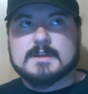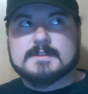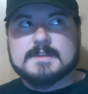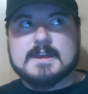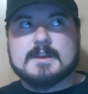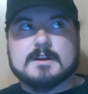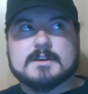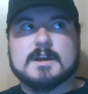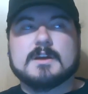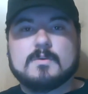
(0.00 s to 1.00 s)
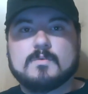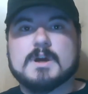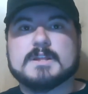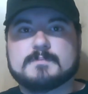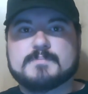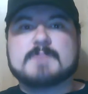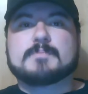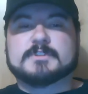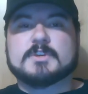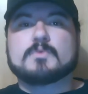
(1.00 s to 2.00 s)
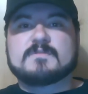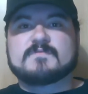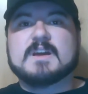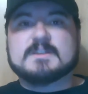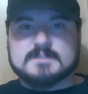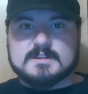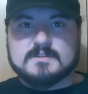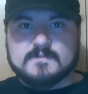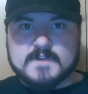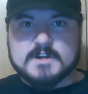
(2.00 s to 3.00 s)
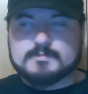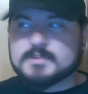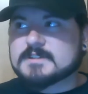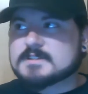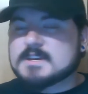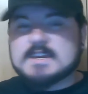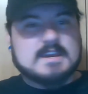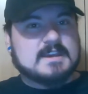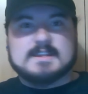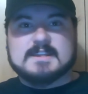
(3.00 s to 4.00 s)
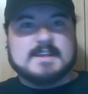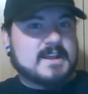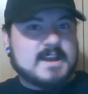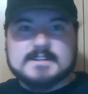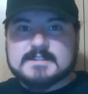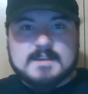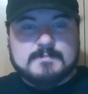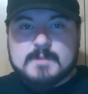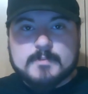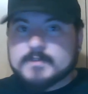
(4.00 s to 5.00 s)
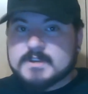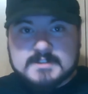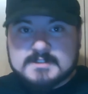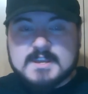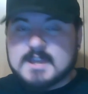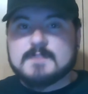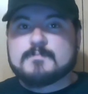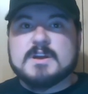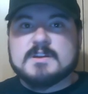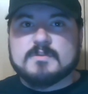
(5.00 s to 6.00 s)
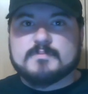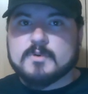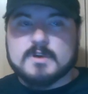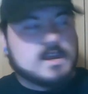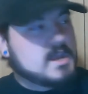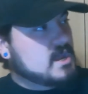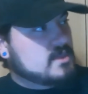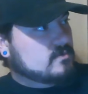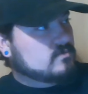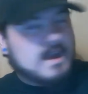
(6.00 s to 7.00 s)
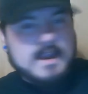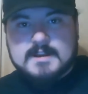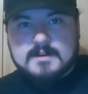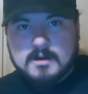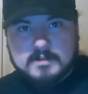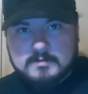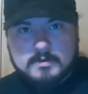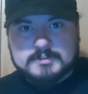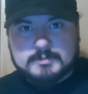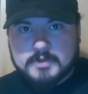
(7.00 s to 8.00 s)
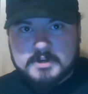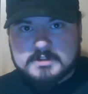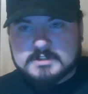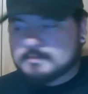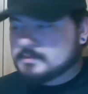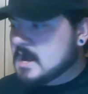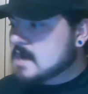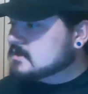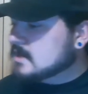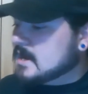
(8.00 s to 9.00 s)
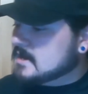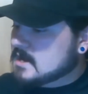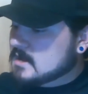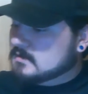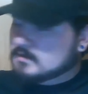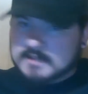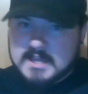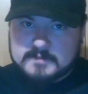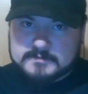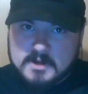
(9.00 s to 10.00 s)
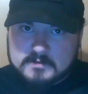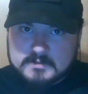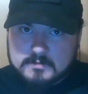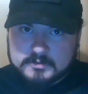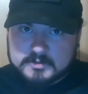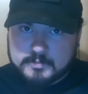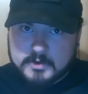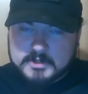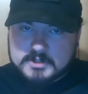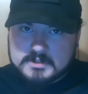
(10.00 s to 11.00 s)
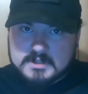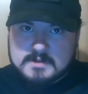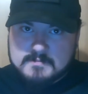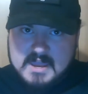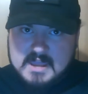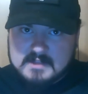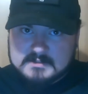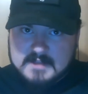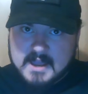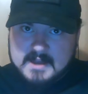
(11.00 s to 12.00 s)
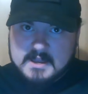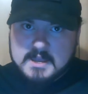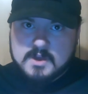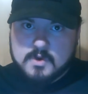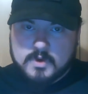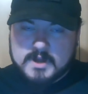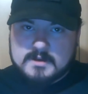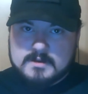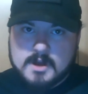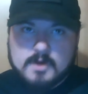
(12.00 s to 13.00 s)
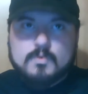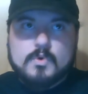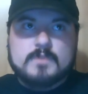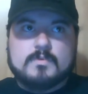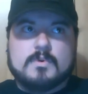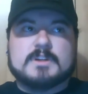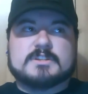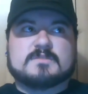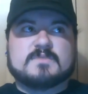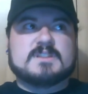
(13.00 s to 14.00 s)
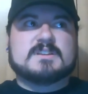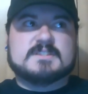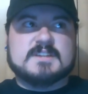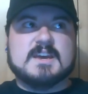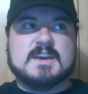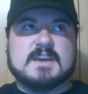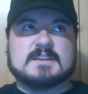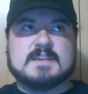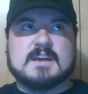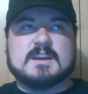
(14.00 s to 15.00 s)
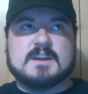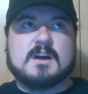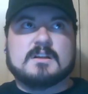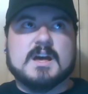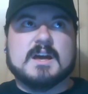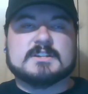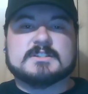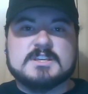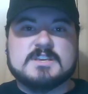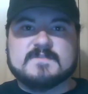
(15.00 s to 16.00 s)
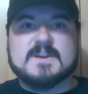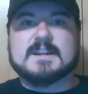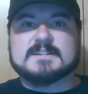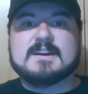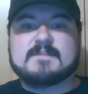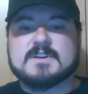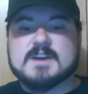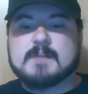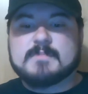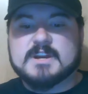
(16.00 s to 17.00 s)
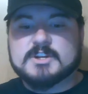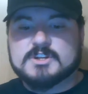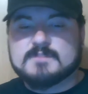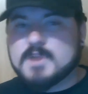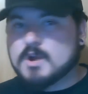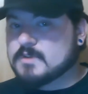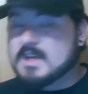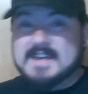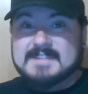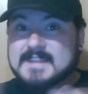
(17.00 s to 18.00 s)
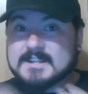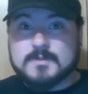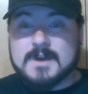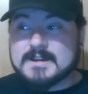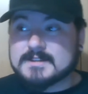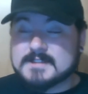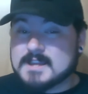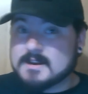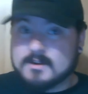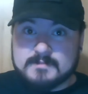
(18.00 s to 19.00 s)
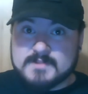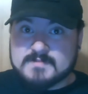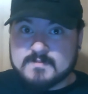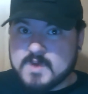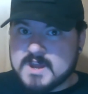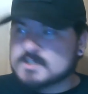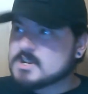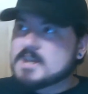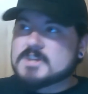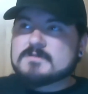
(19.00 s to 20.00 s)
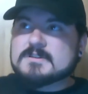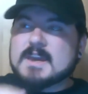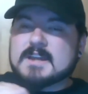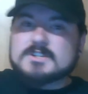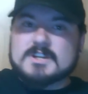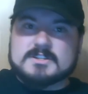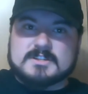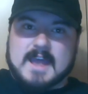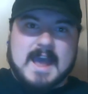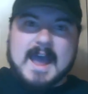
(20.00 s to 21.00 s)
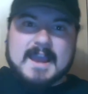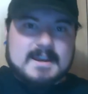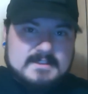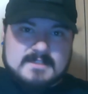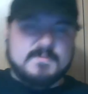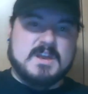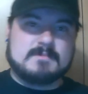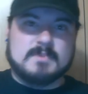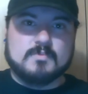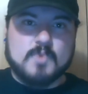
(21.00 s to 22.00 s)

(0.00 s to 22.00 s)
that are going to want the people to invest in the first place. See, like I said, people, this is the independent report. The right only wants to push the supply side. The left only wants to push the demand side. What no one wants to really say is that, in all honesty, you've got to have a combination of both. That's why I said on the minimum wage, you can't just hike the minimum